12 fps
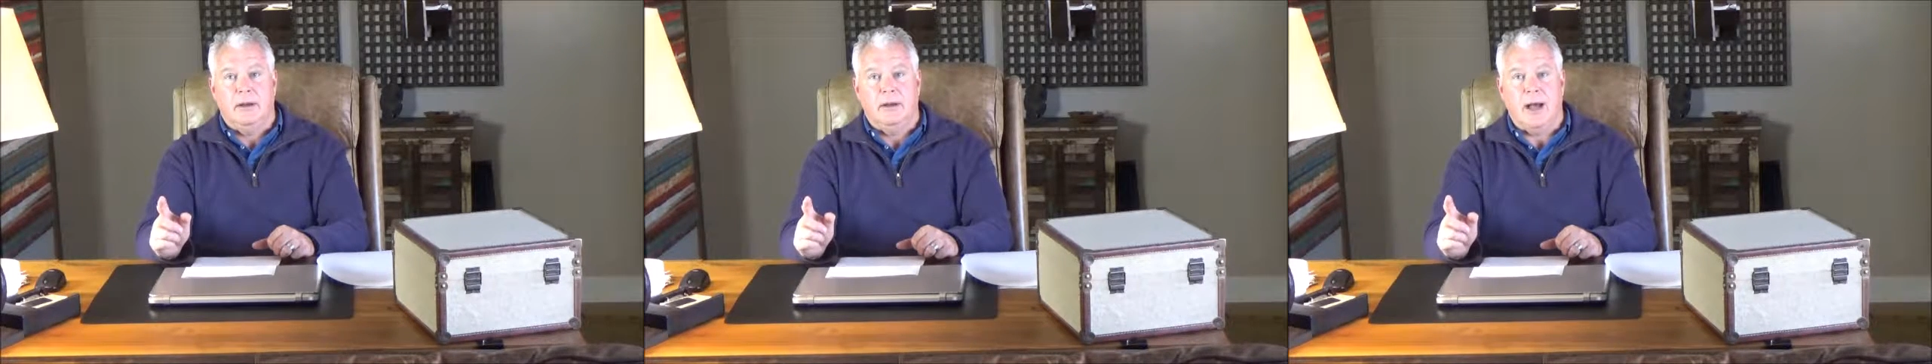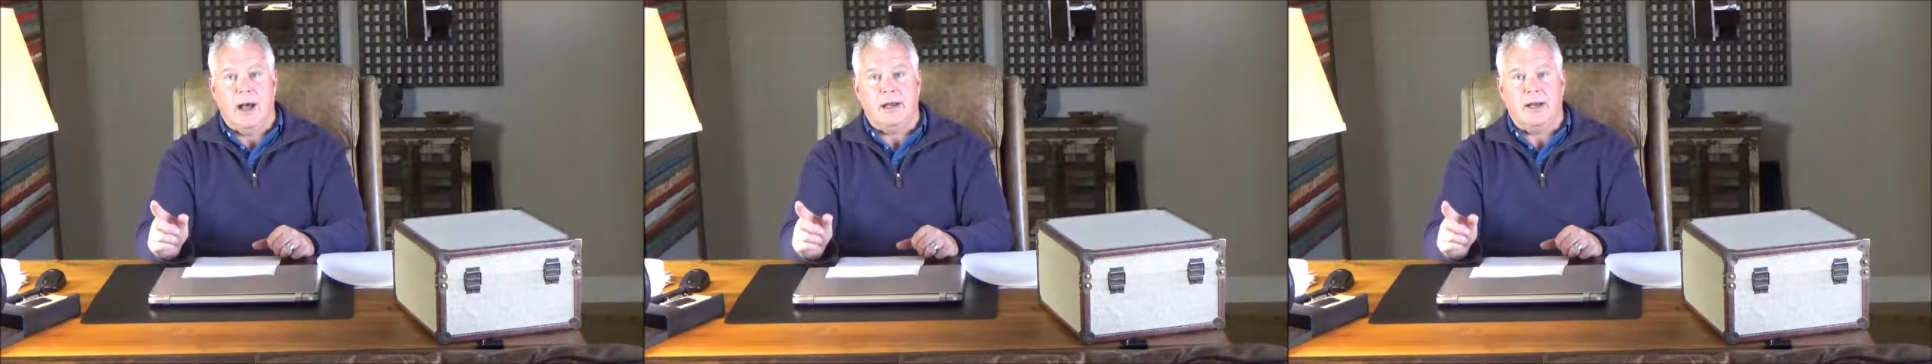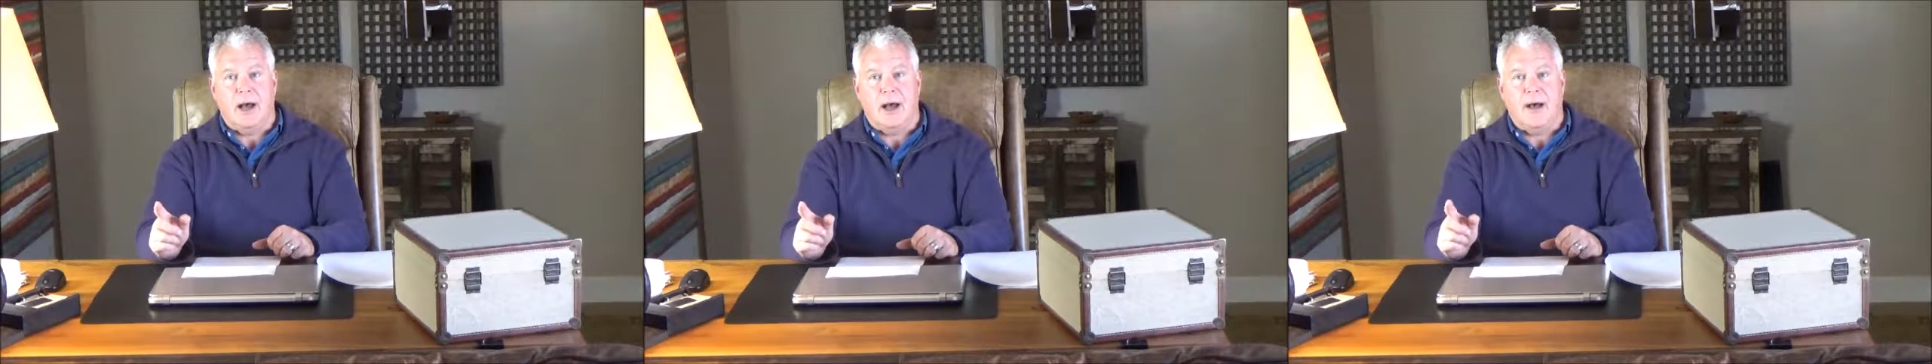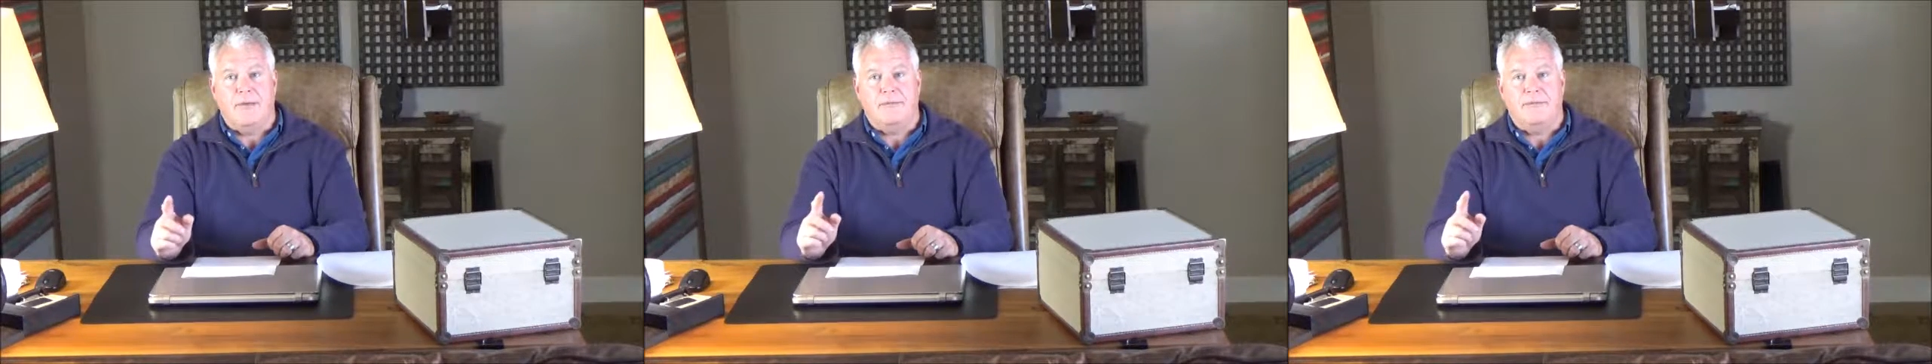dot
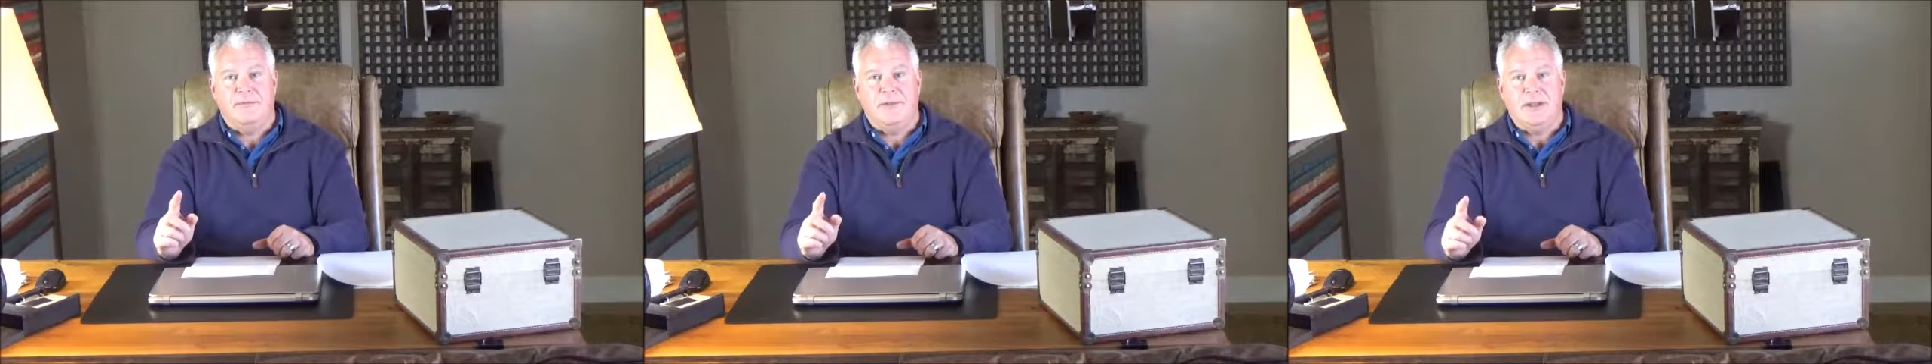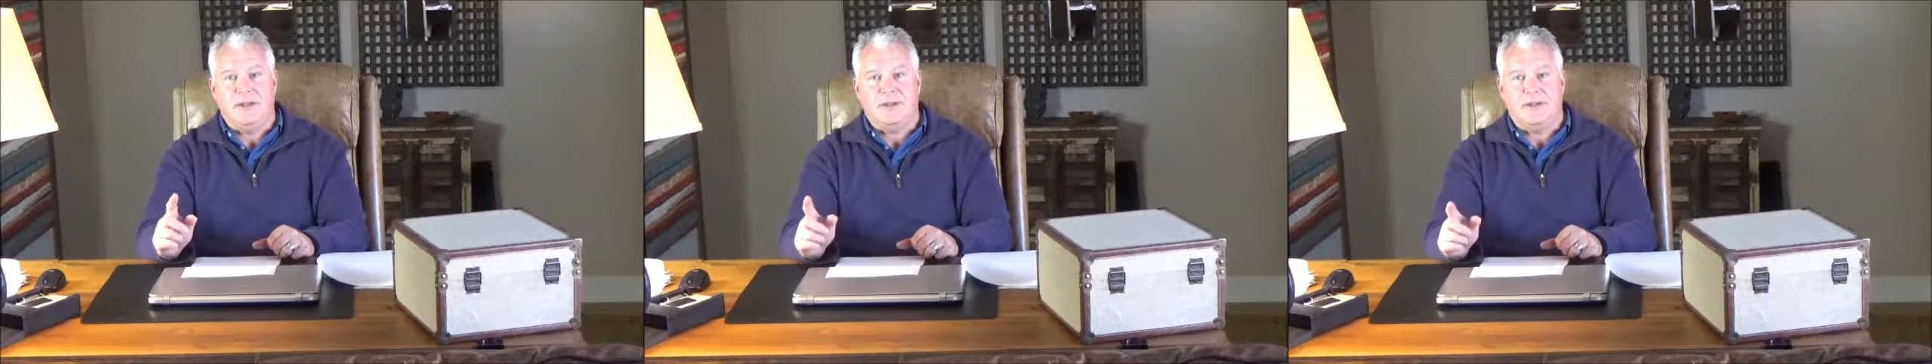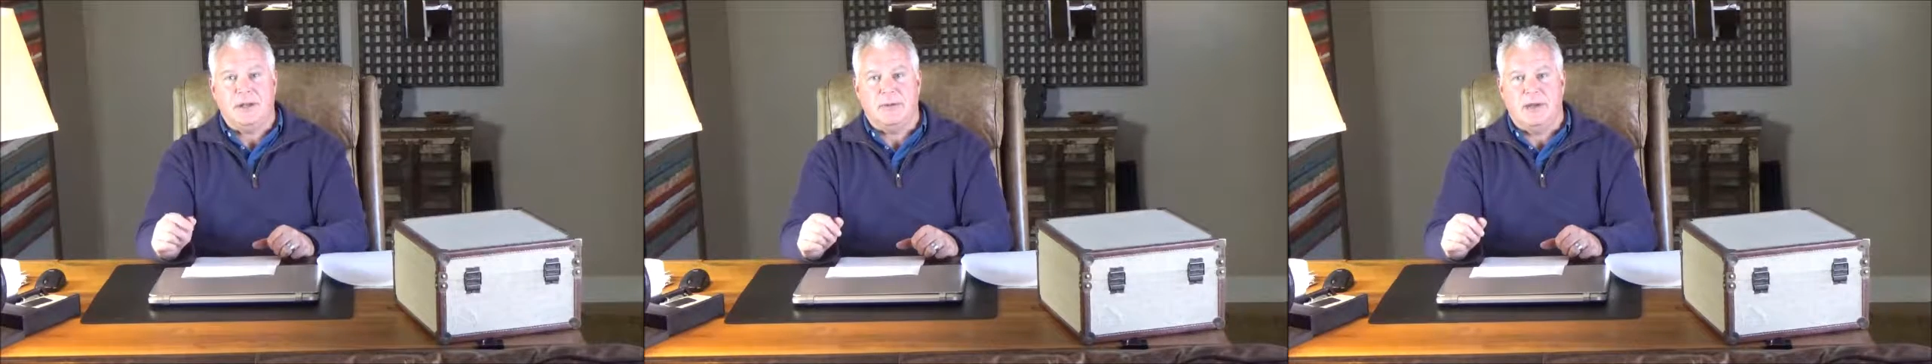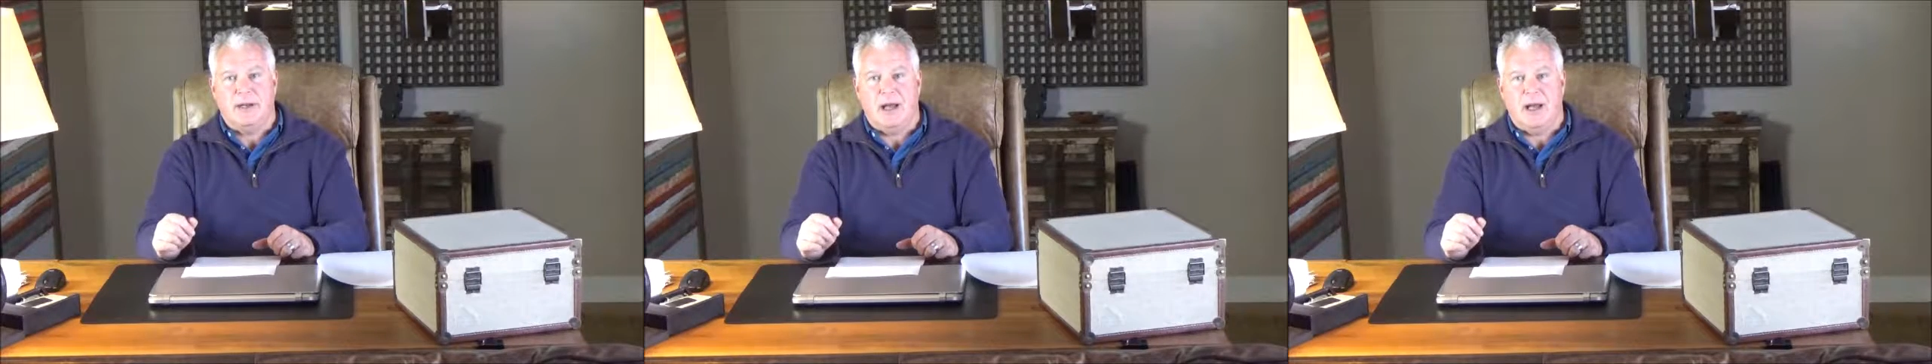com, v
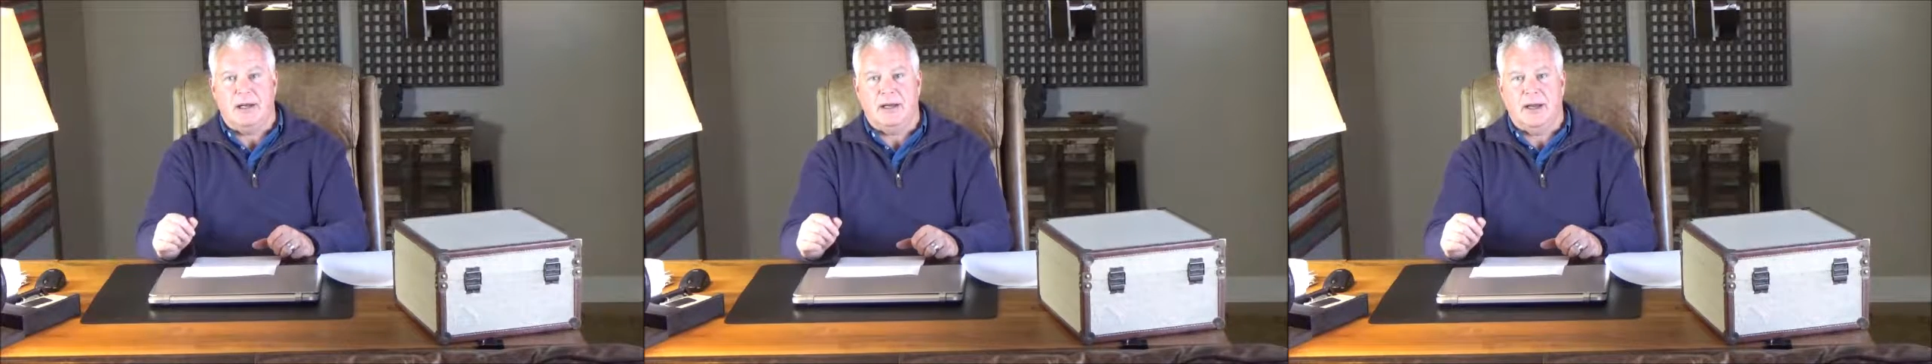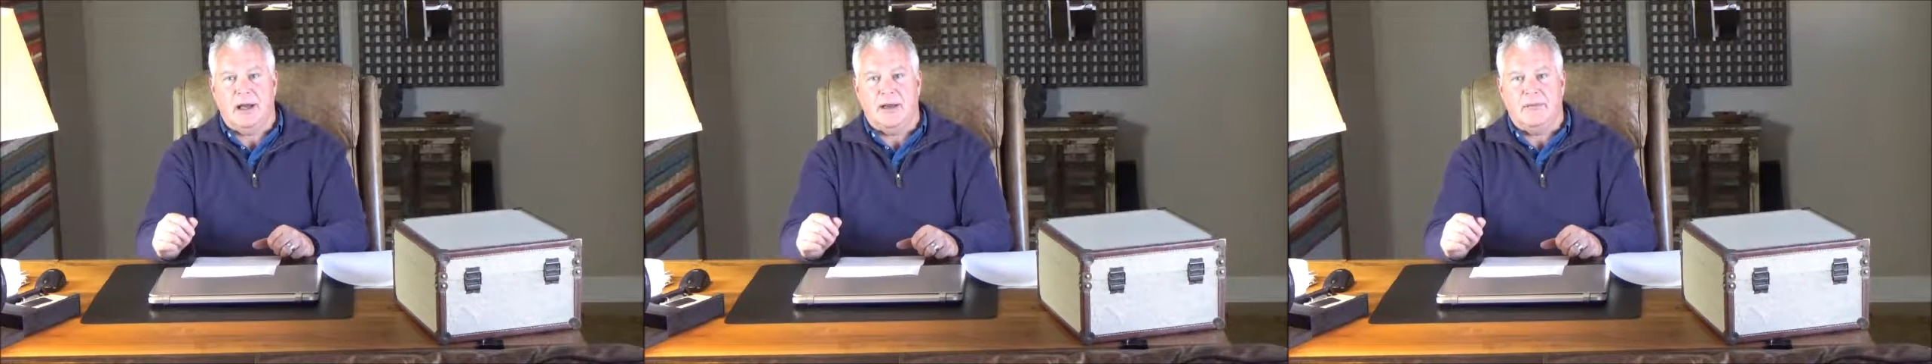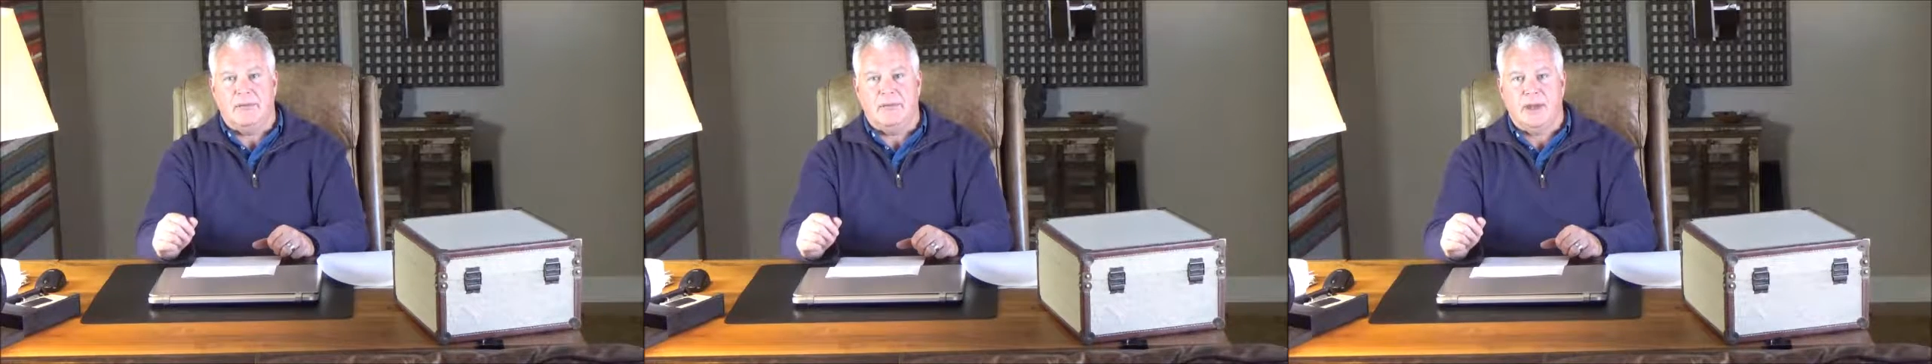sigmon dot com.